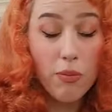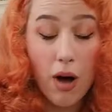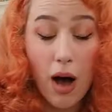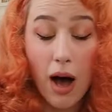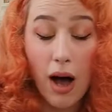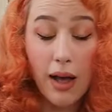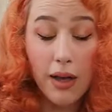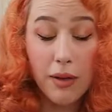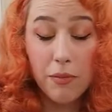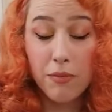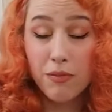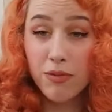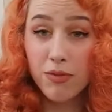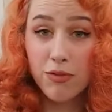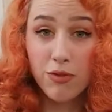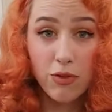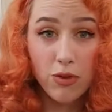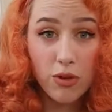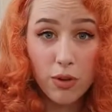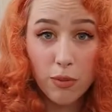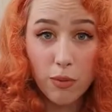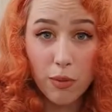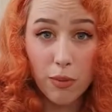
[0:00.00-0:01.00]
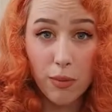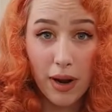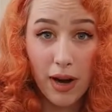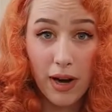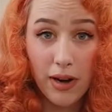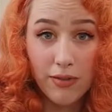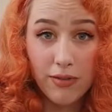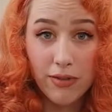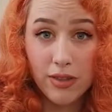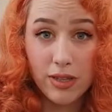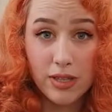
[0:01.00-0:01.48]
I'm fully
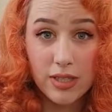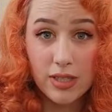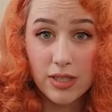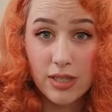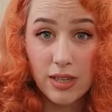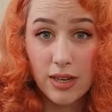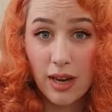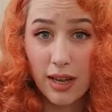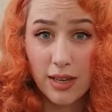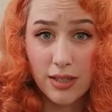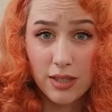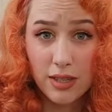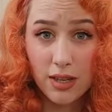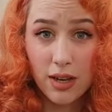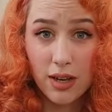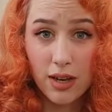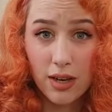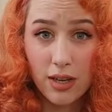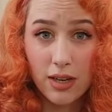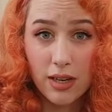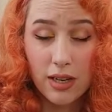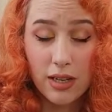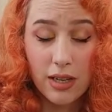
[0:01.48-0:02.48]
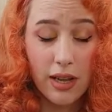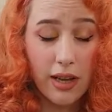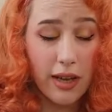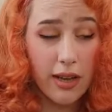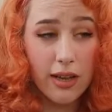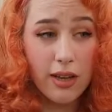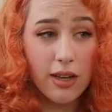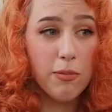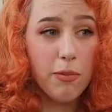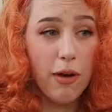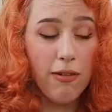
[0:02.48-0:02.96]
prepared for this to taste good.
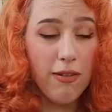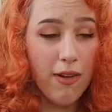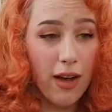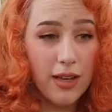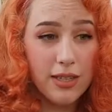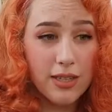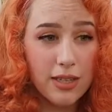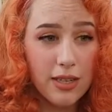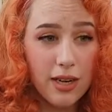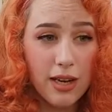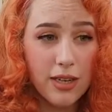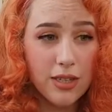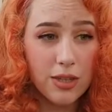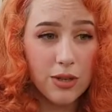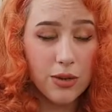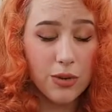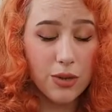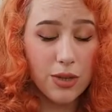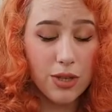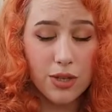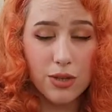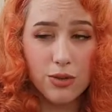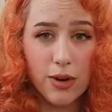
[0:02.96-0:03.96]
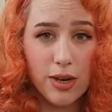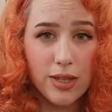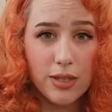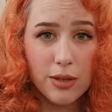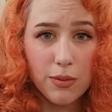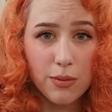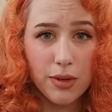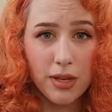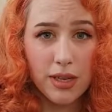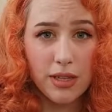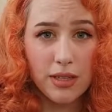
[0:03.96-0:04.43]
Like, my fascination with these
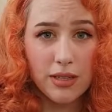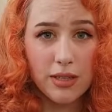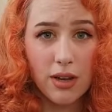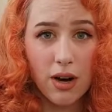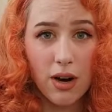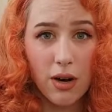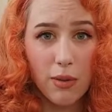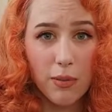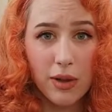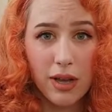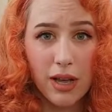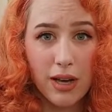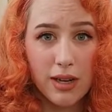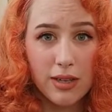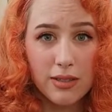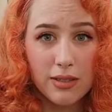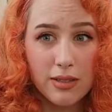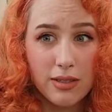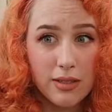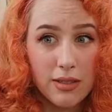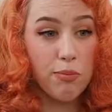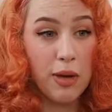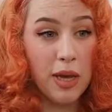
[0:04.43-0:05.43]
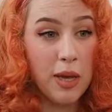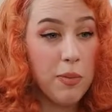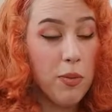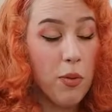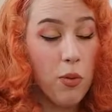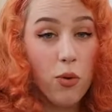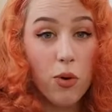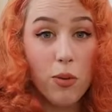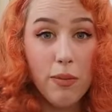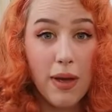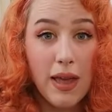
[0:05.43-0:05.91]
recipes are because
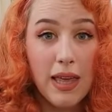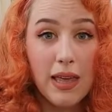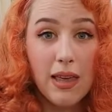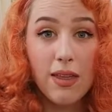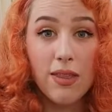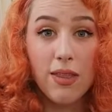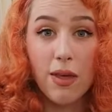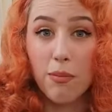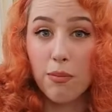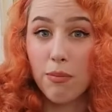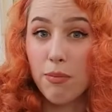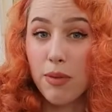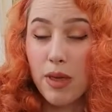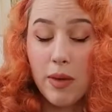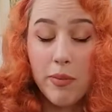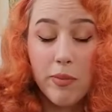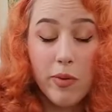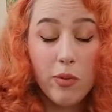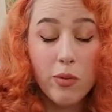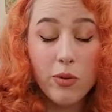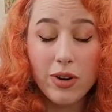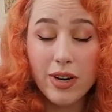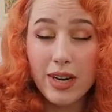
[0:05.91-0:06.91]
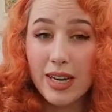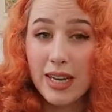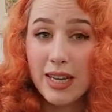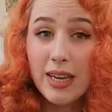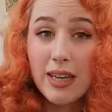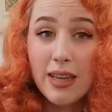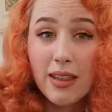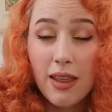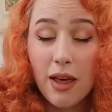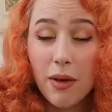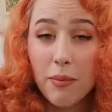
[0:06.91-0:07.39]
people were making them, people were
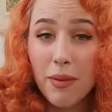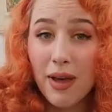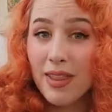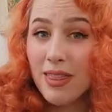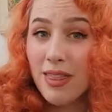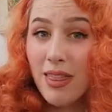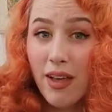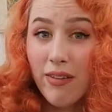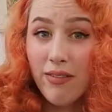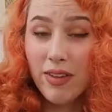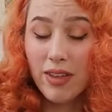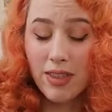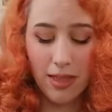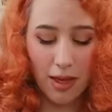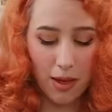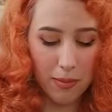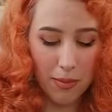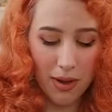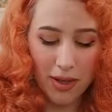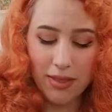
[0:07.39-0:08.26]
eating them and loving them.